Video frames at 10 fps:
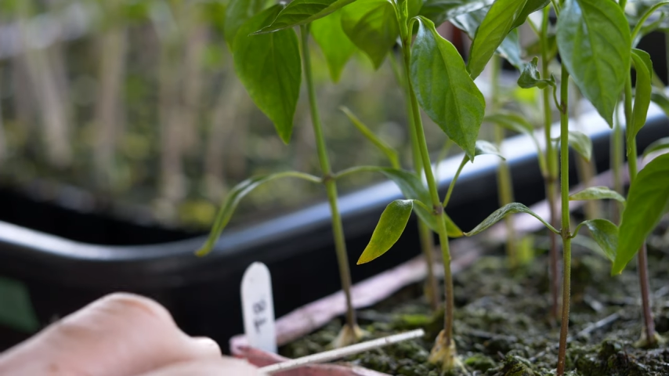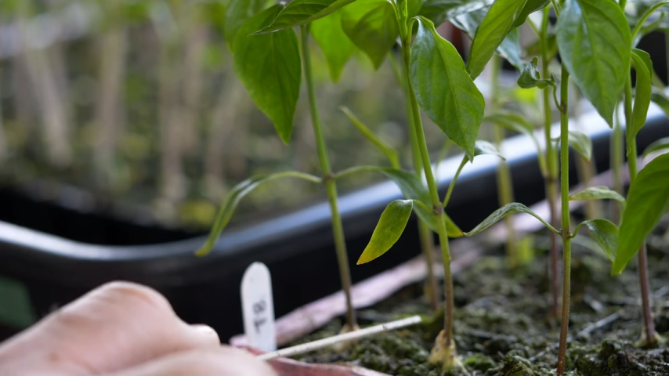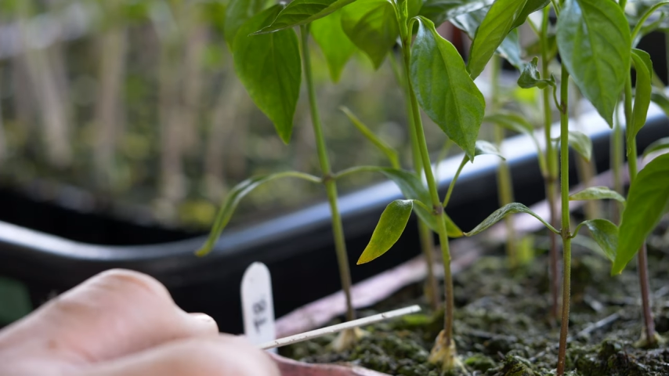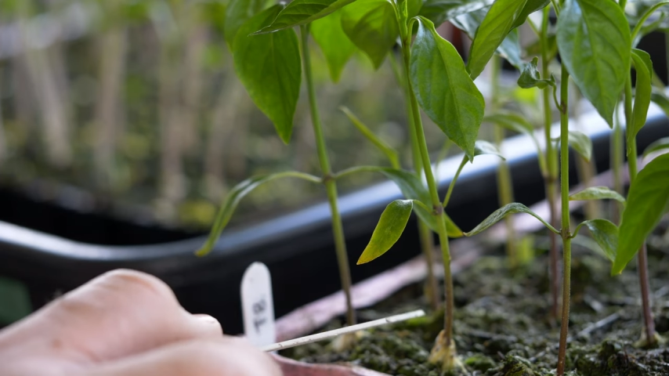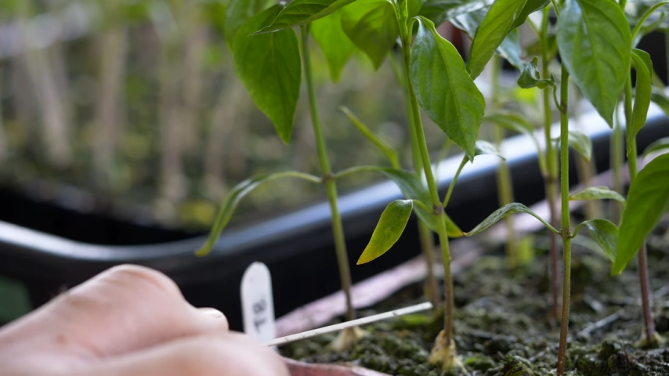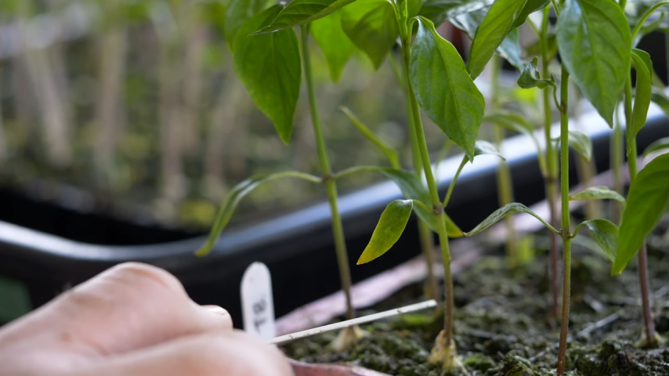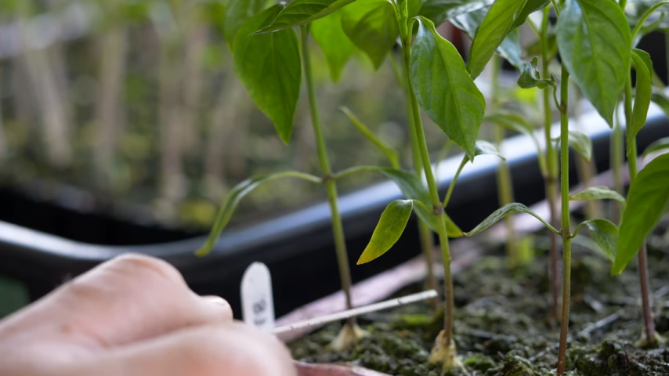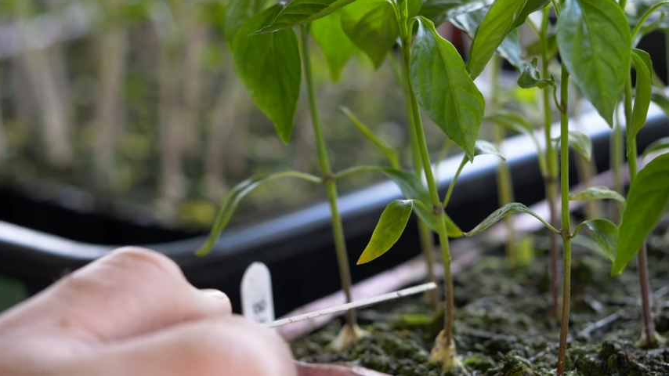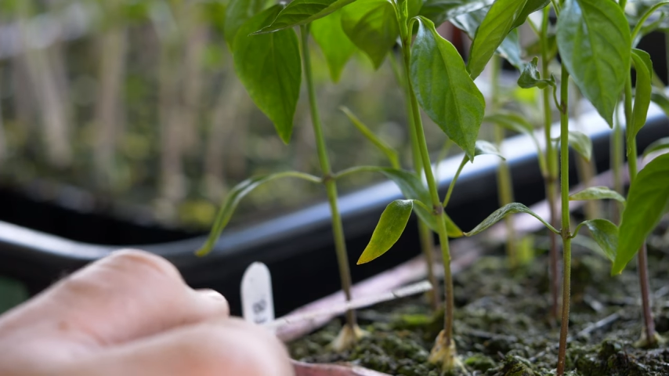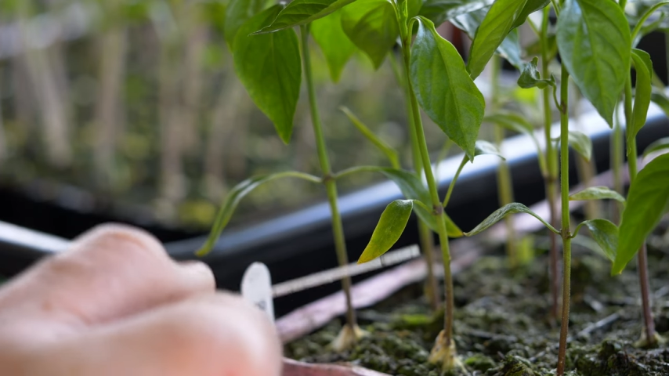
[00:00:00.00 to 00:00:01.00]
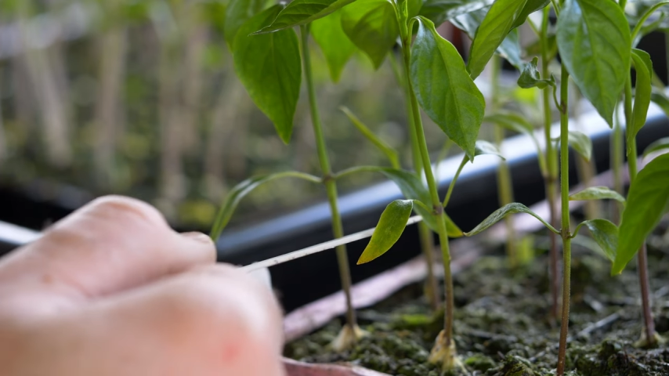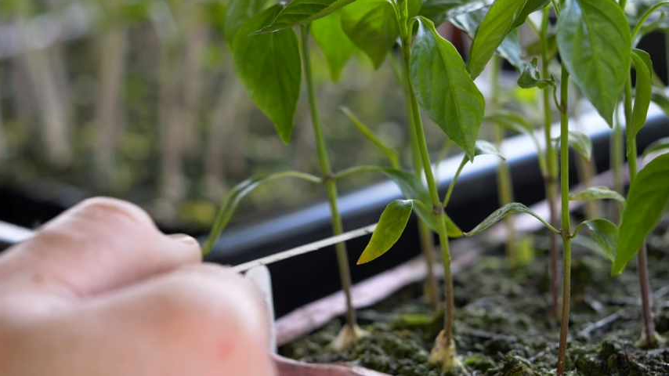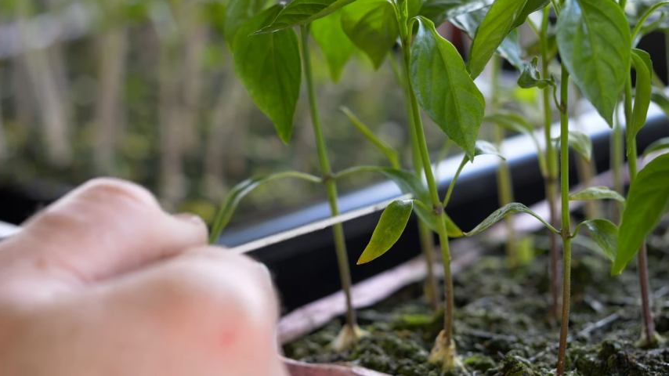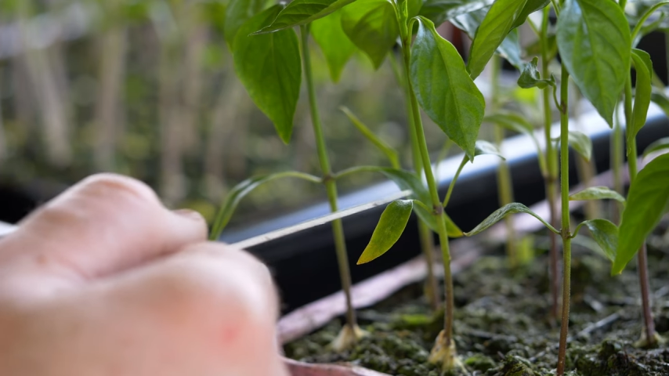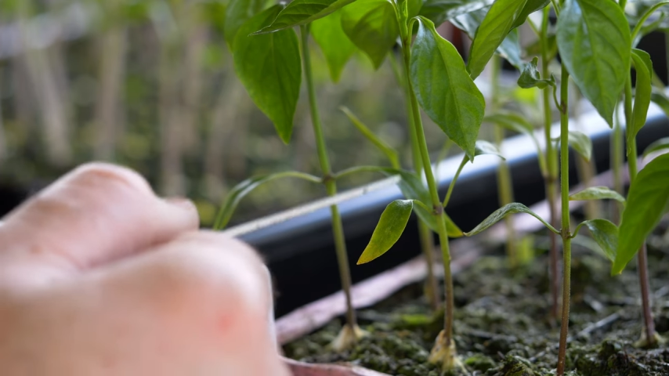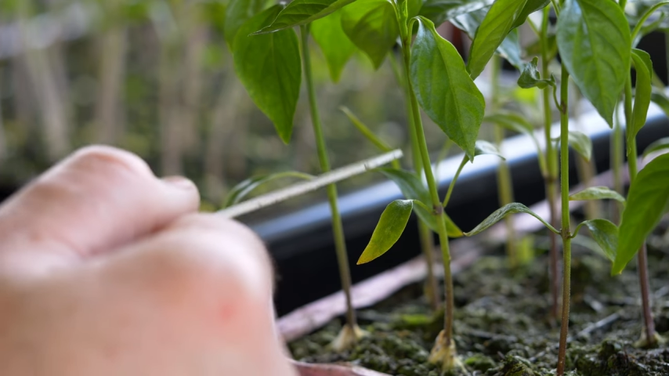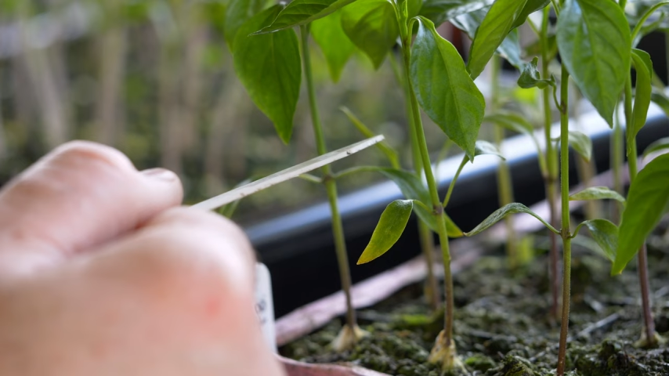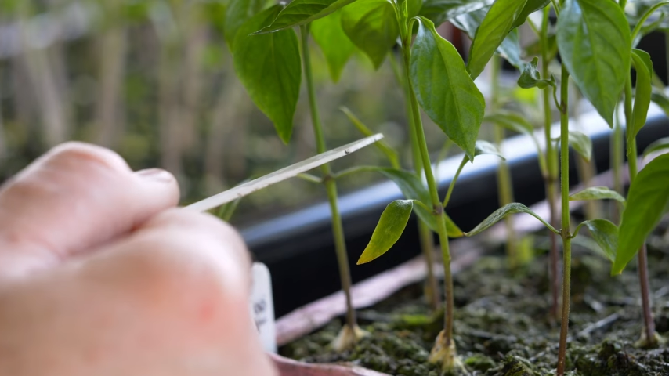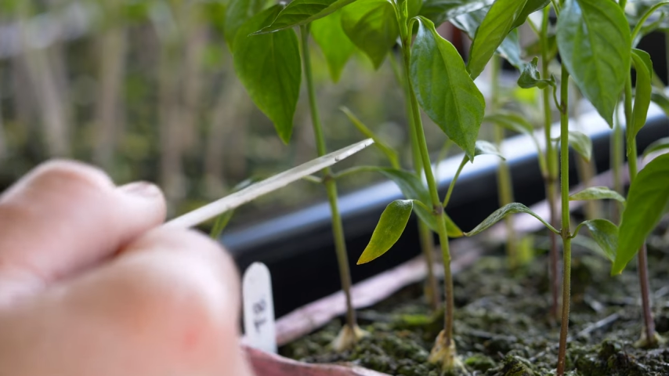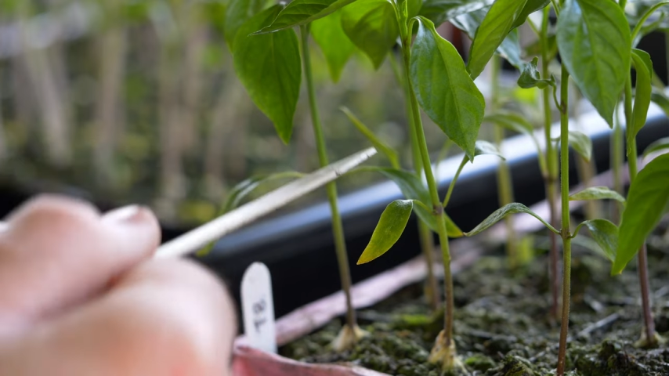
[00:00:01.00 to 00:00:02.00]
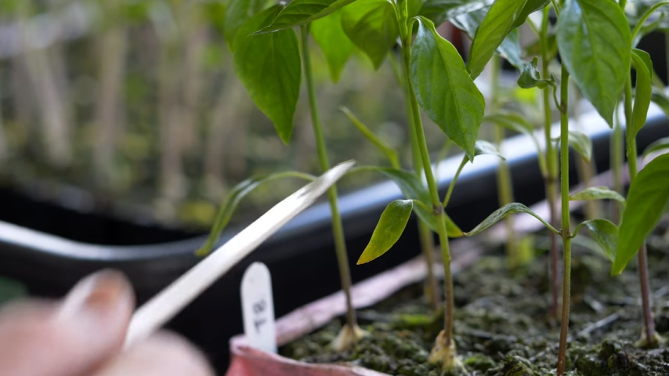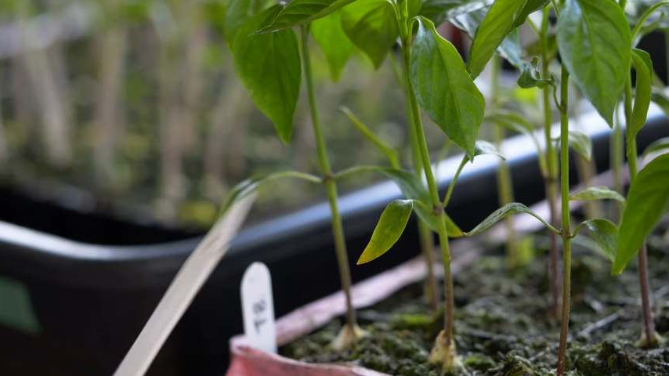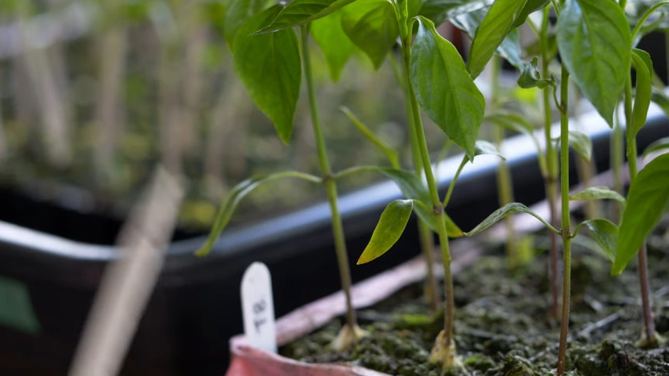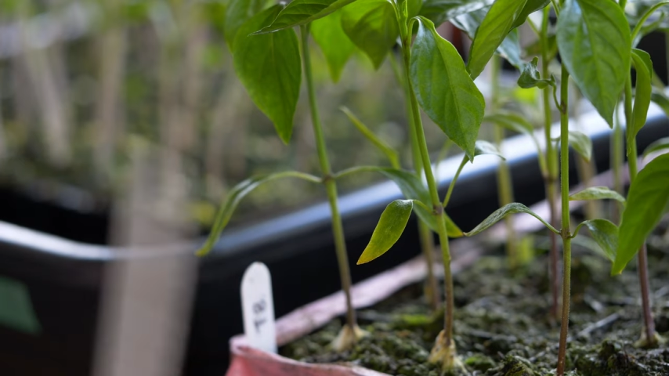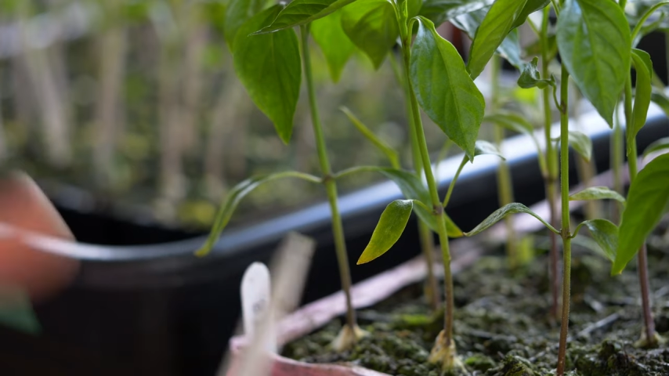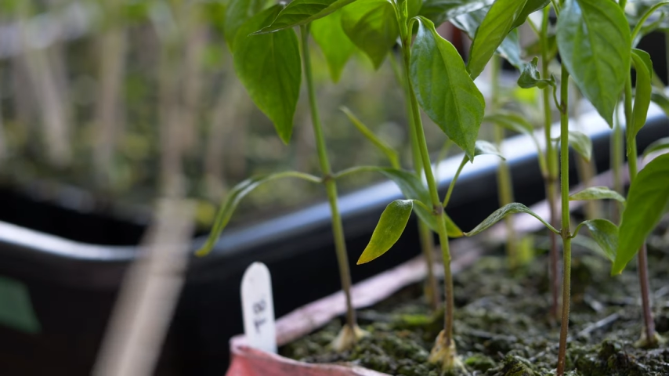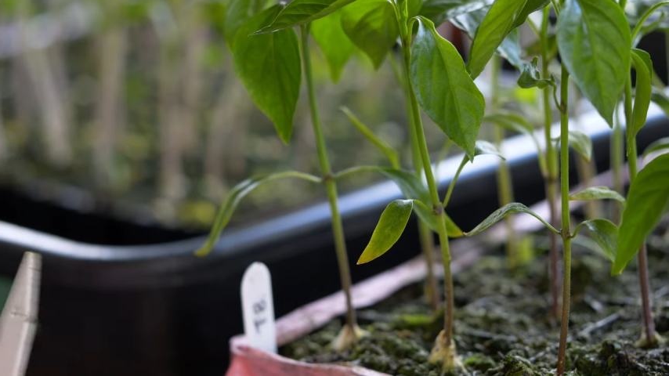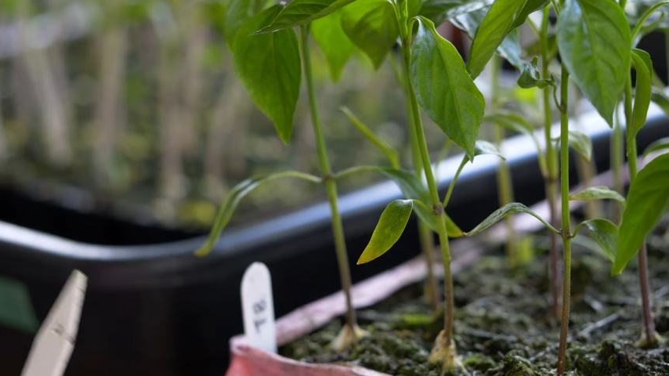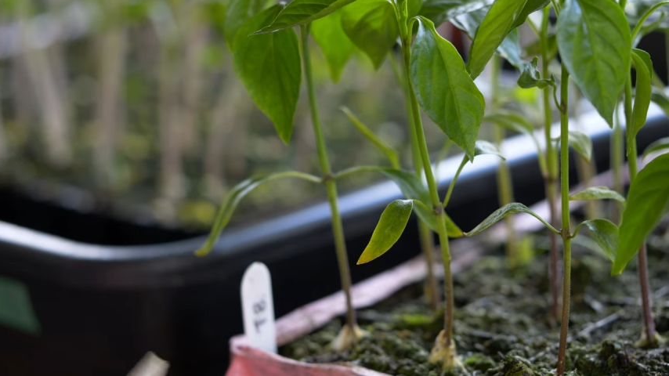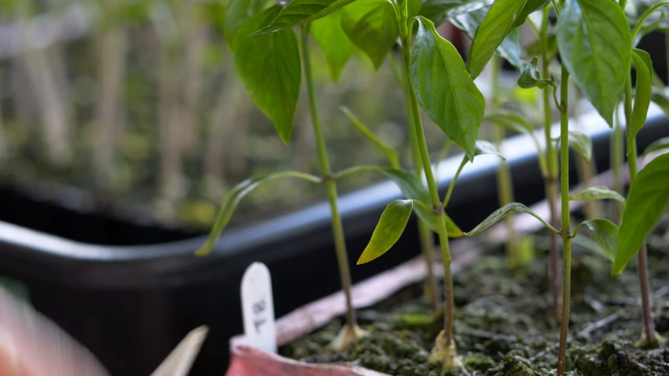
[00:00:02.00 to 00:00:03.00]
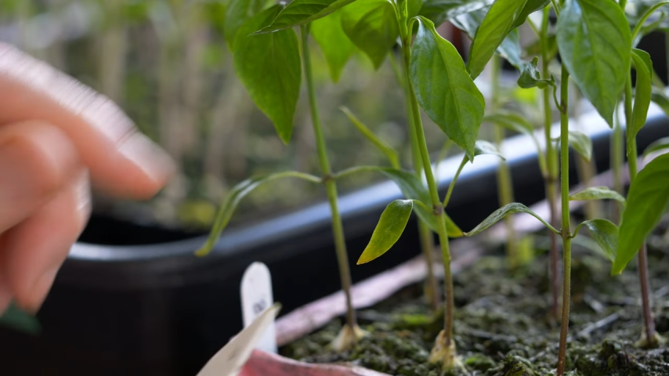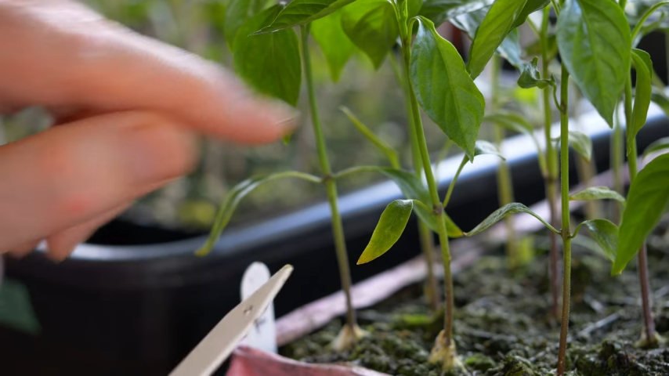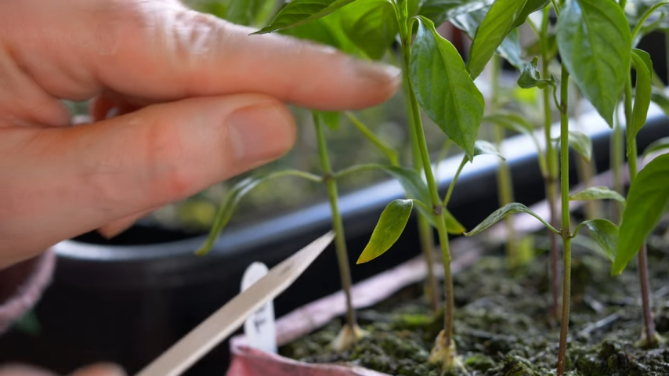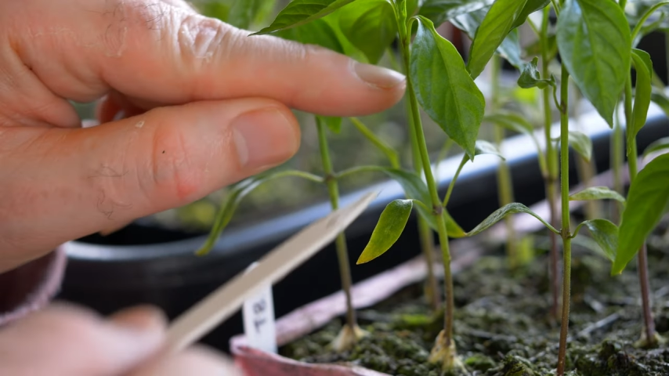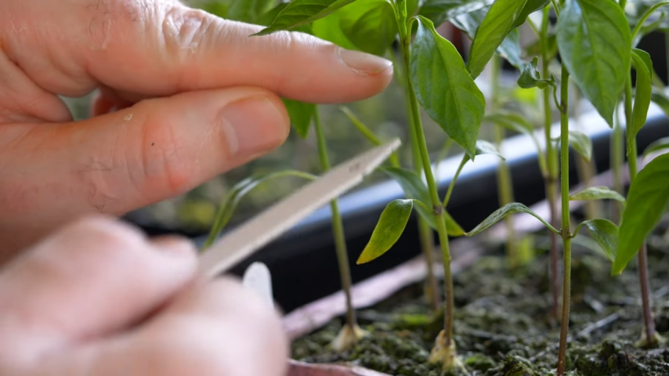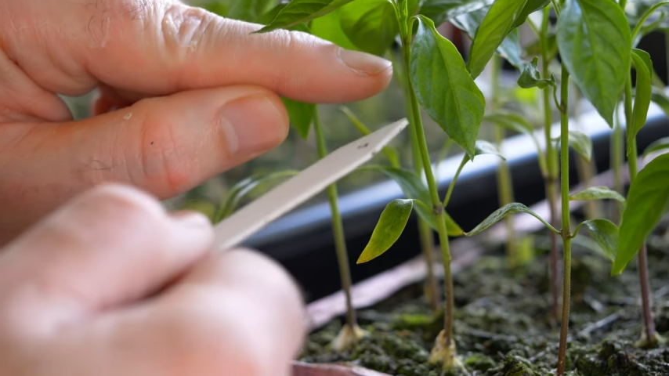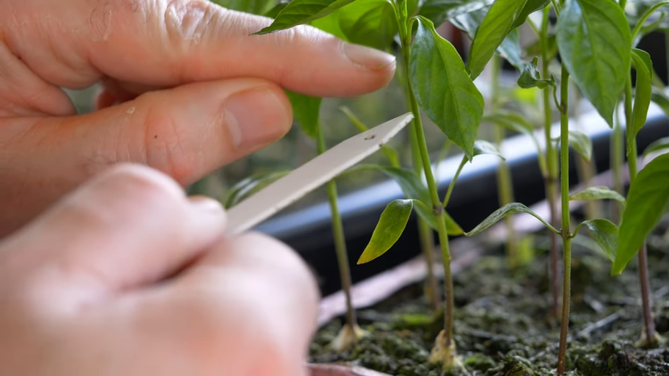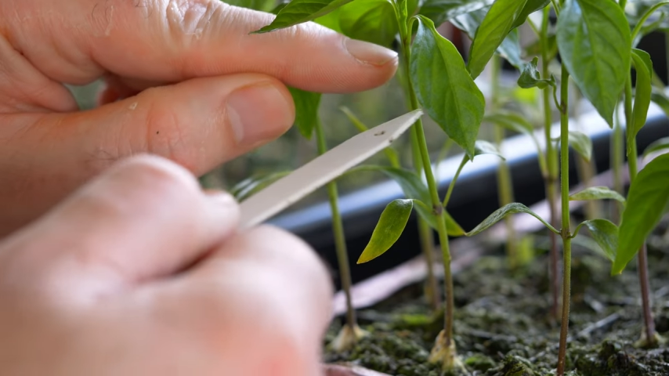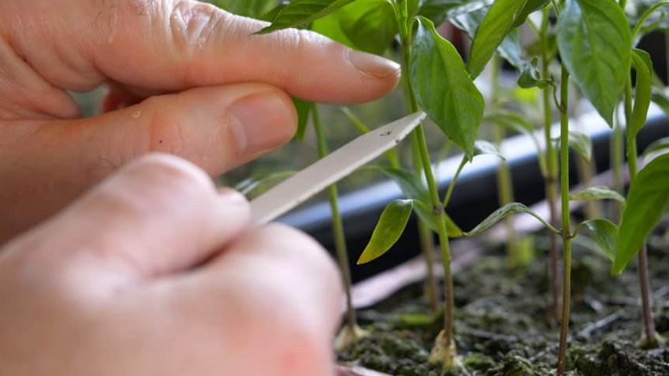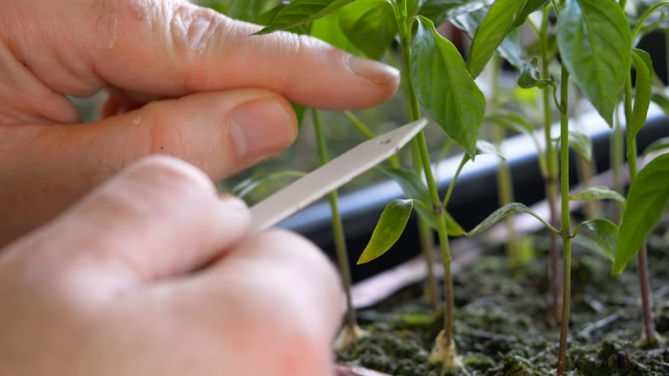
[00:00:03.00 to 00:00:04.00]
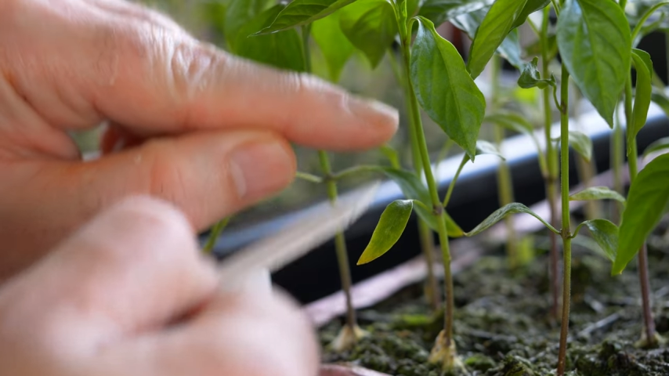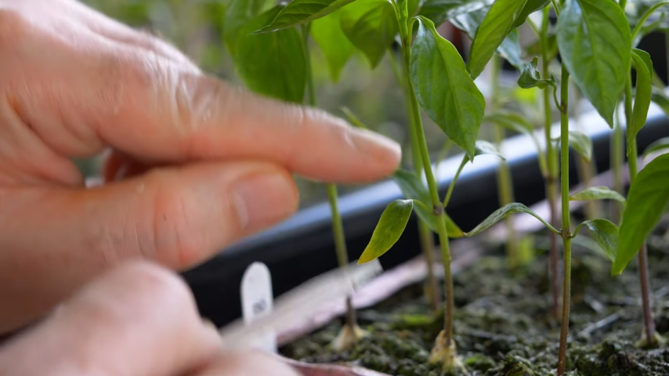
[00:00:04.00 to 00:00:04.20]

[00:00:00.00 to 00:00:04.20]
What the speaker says: [unreadable: no face in view]